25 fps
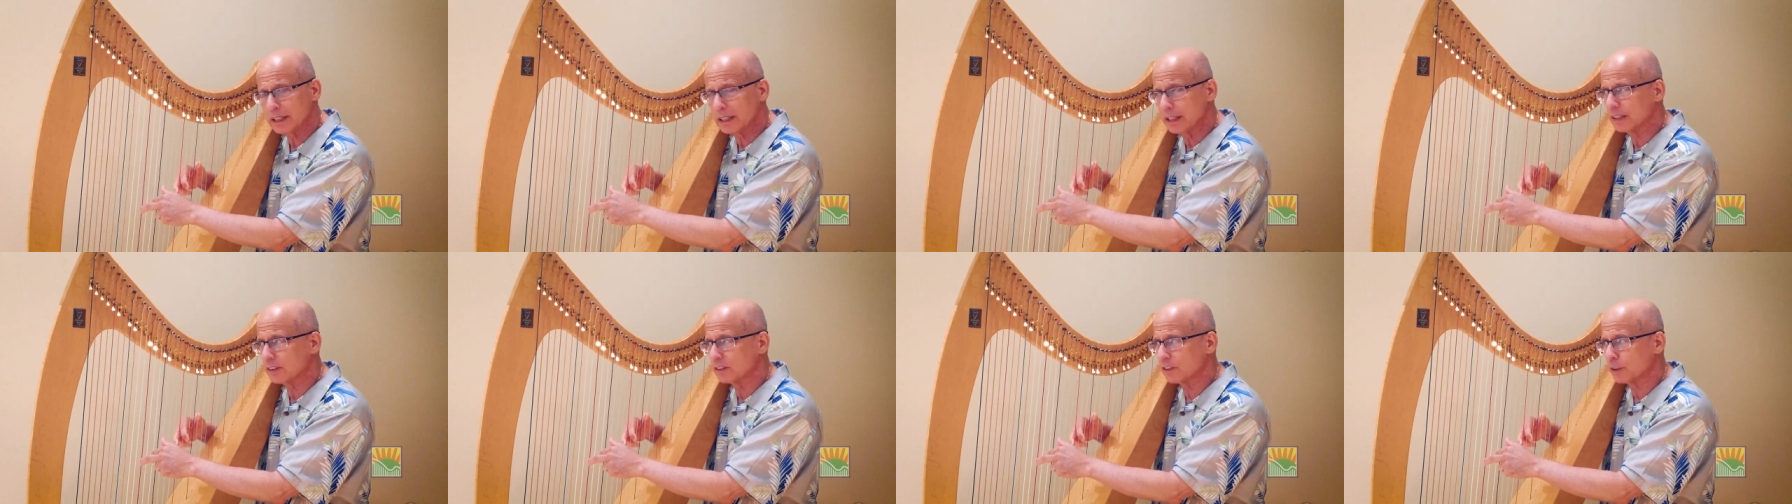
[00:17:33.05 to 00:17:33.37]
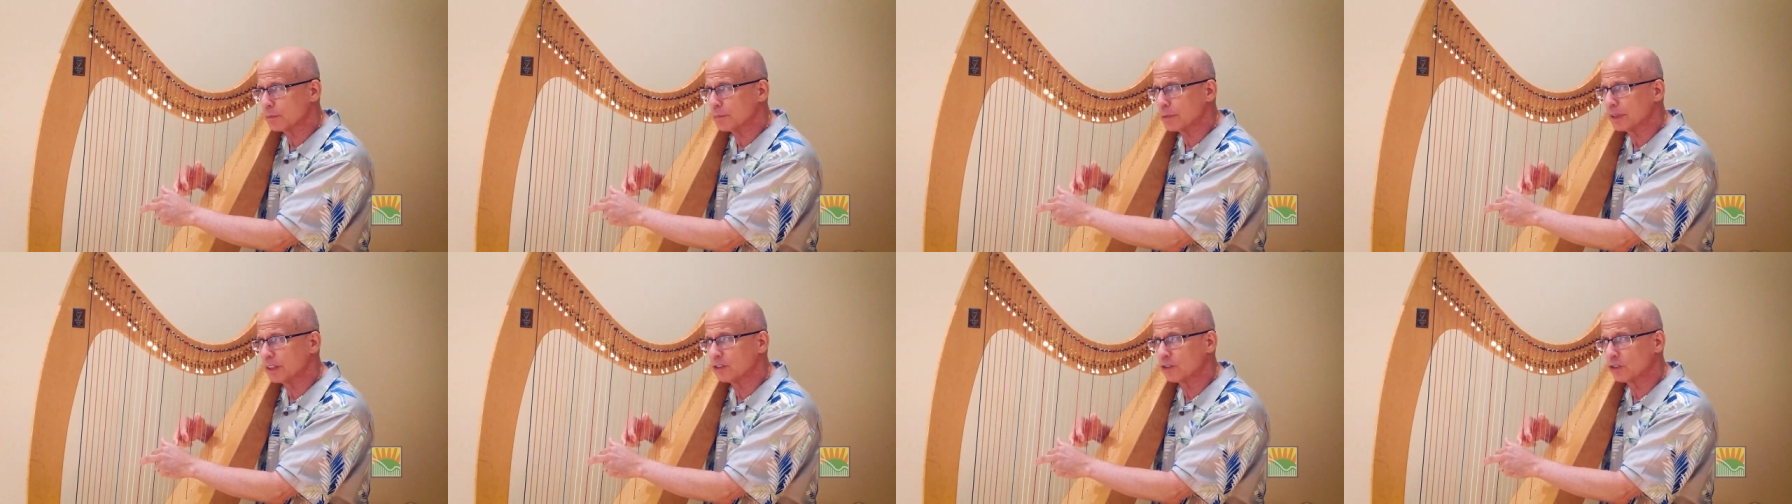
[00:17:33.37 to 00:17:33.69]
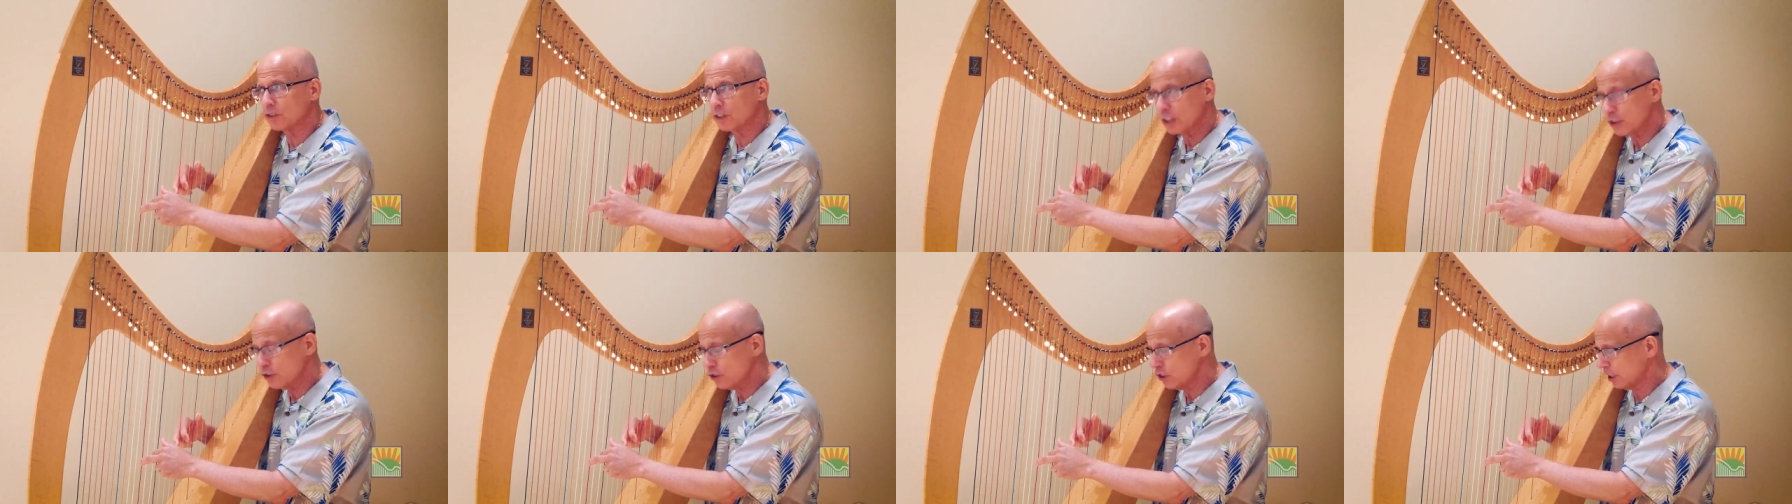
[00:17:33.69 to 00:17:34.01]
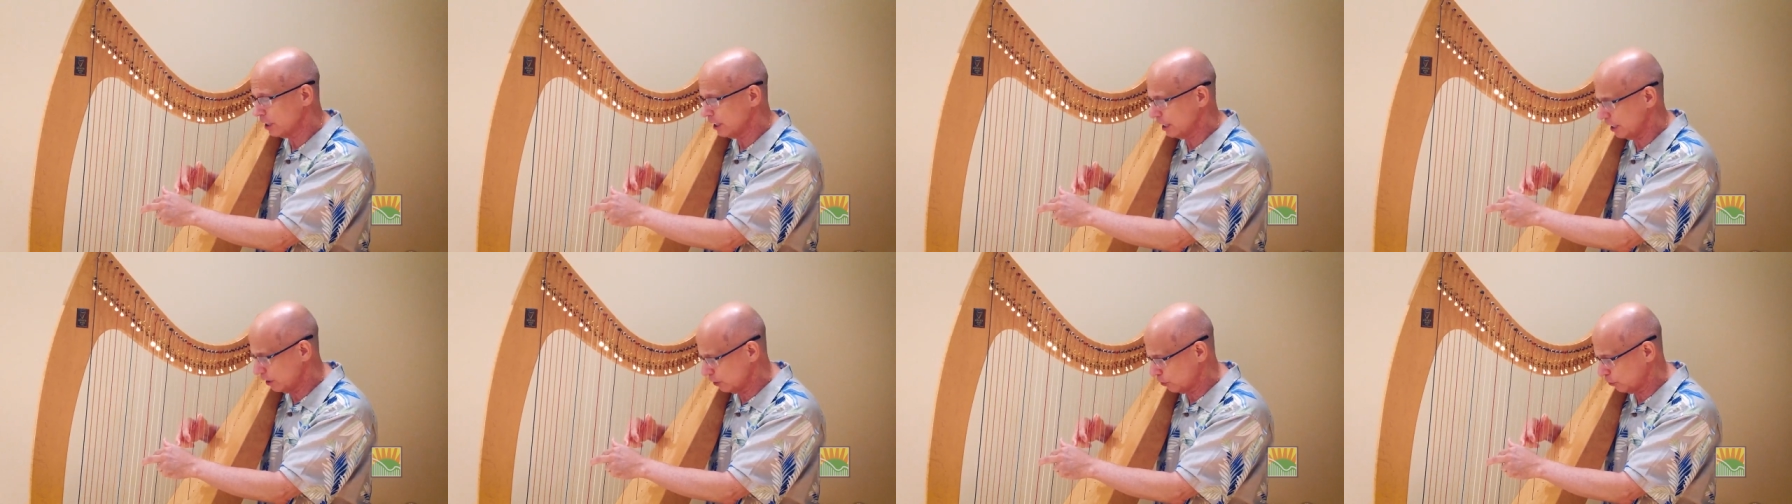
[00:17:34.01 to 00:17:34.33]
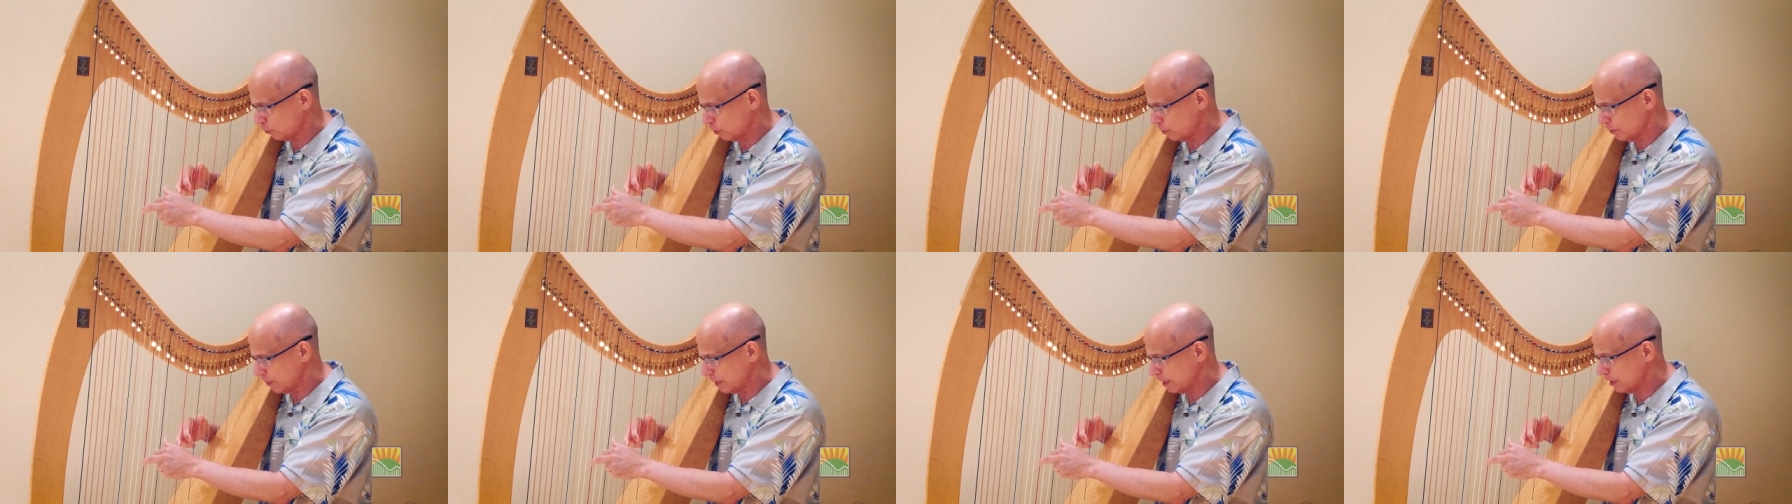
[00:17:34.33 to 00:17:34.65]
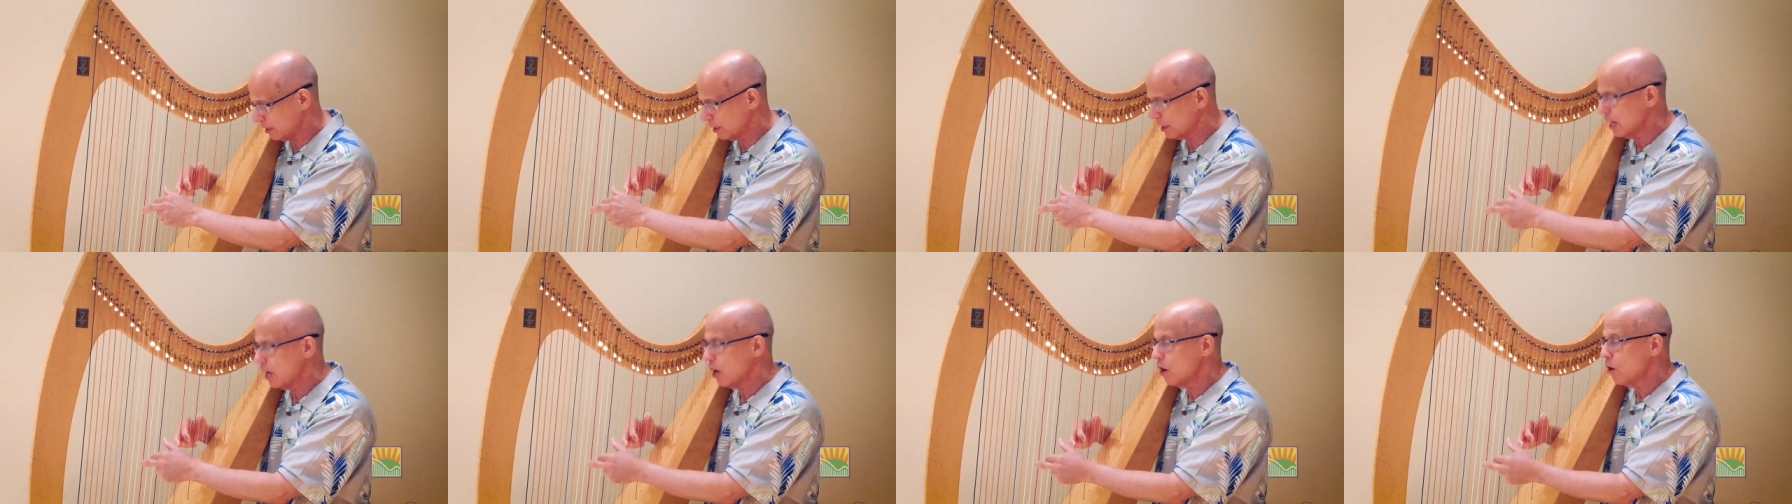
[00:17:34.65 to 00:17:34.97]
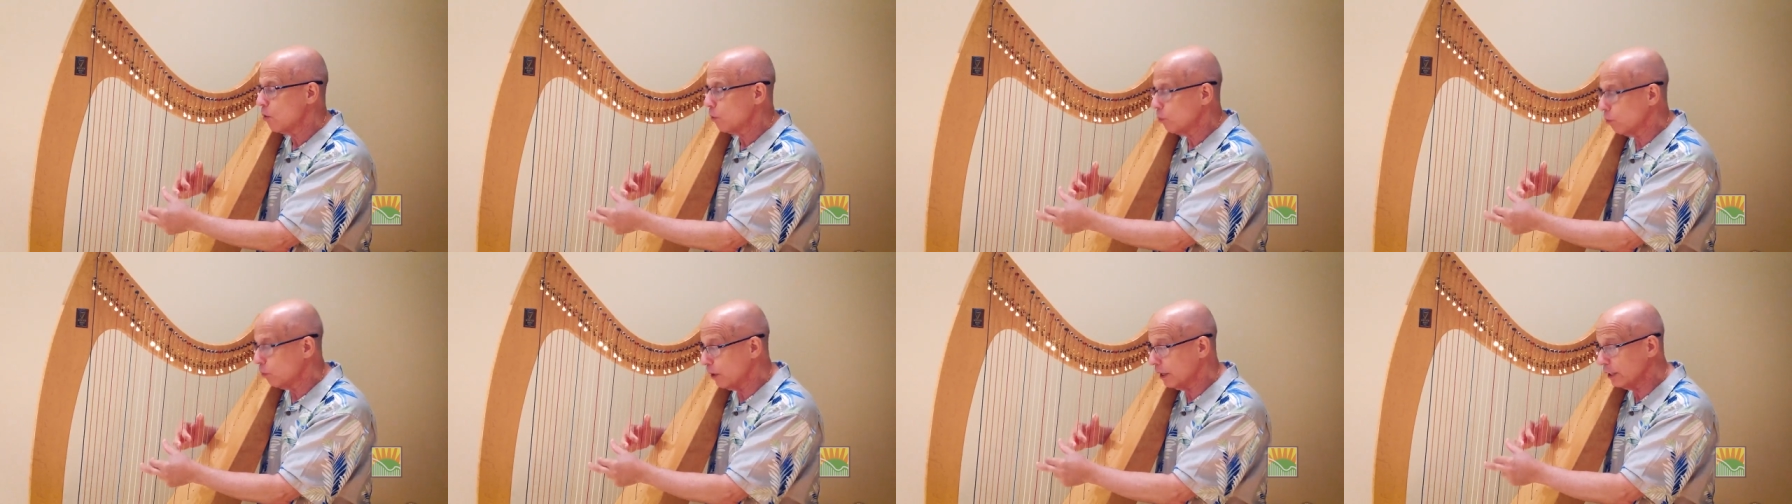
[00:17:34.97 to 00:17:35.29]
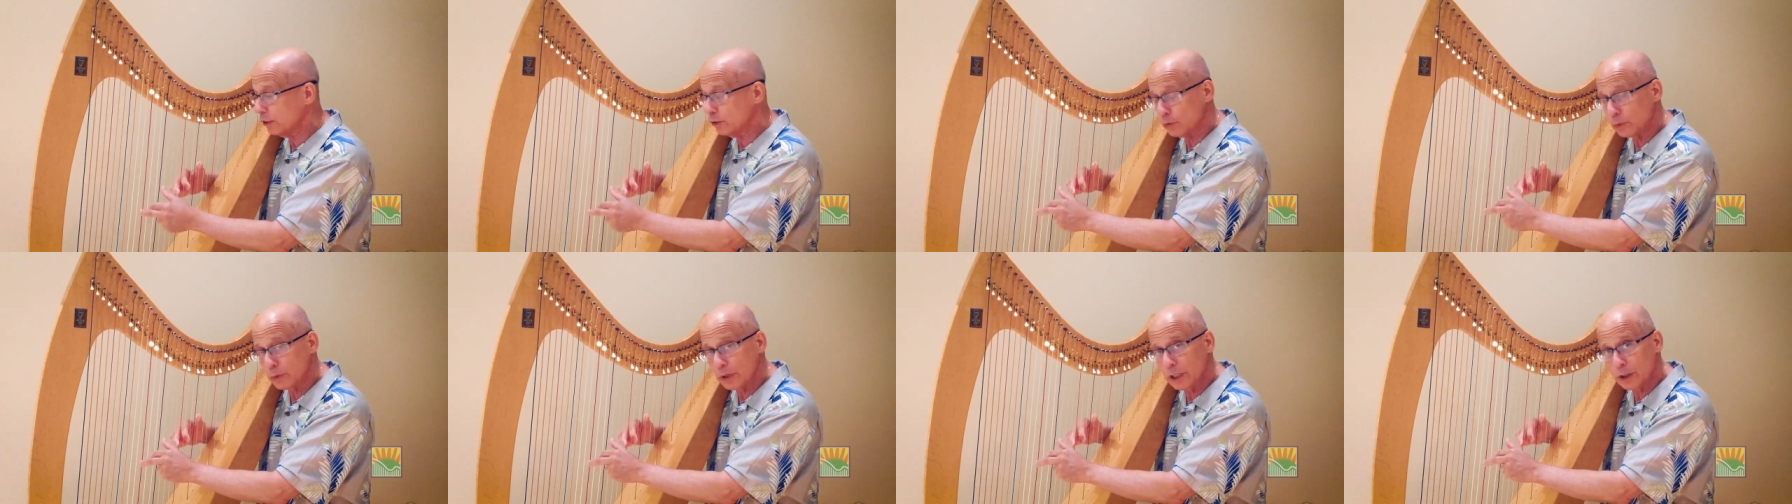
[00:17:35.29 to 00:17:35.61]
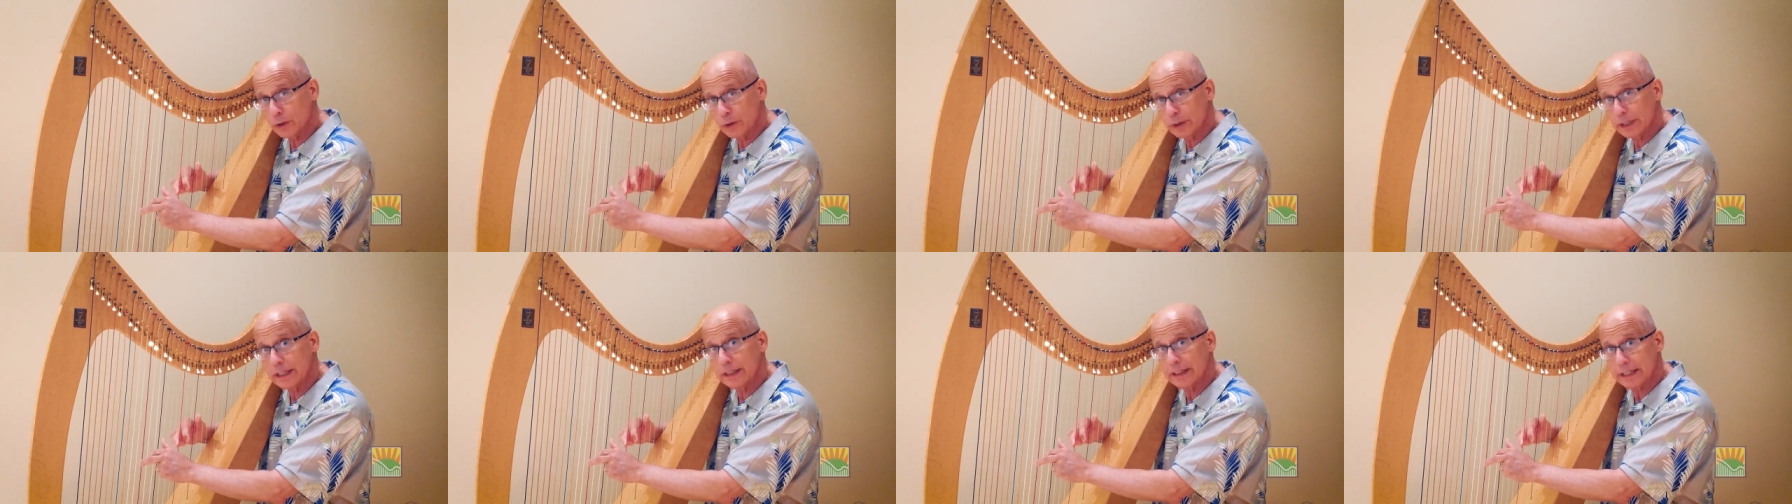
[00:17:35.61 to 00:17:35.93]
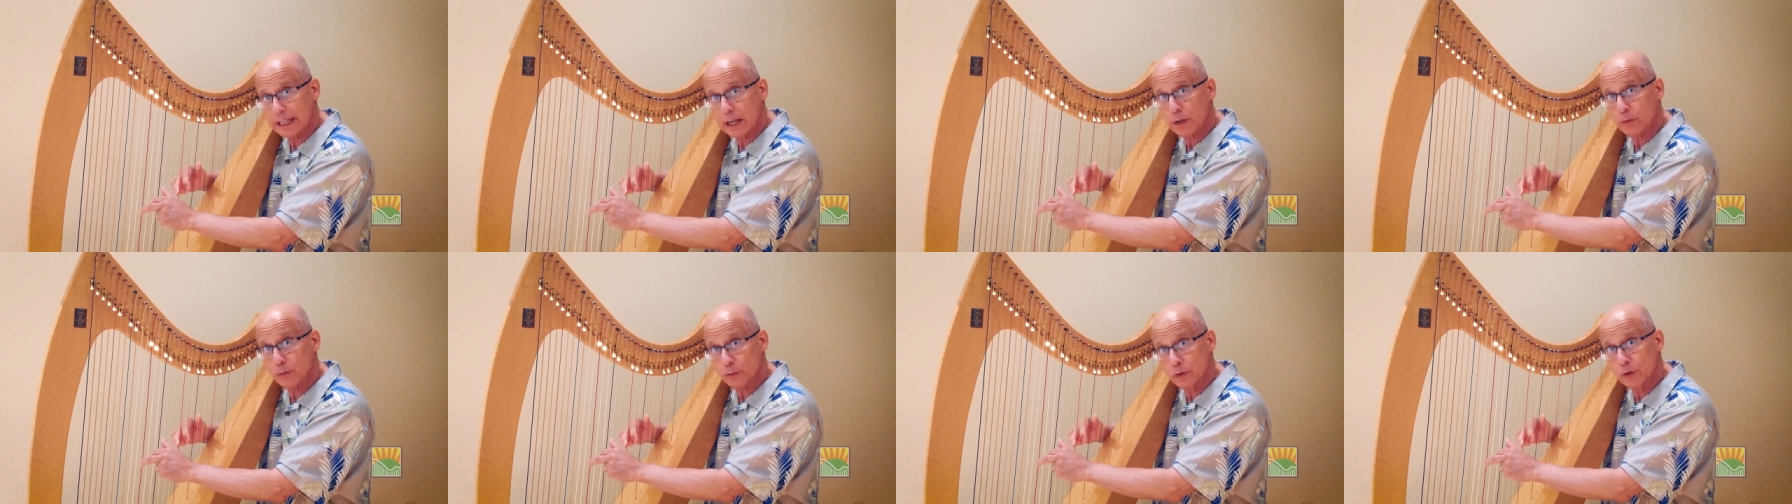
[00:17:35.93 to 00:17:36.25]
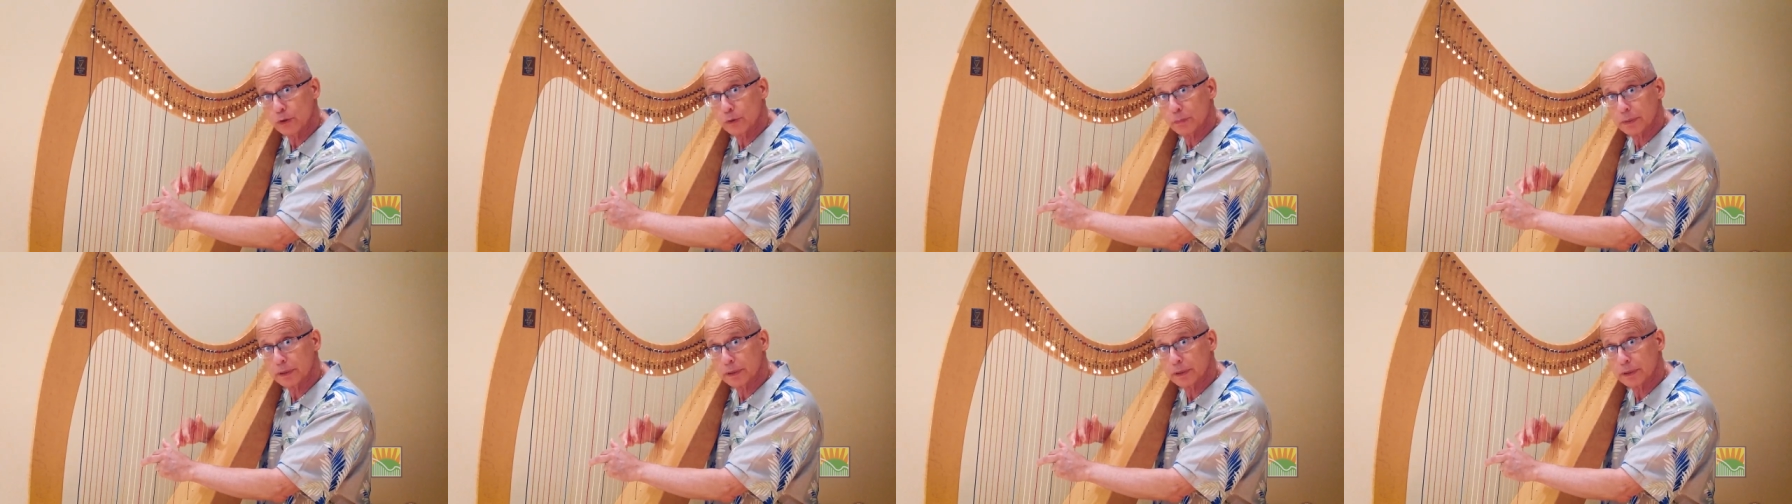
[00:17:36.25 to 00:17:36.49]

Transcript: It's a position instrument. Once we are in that root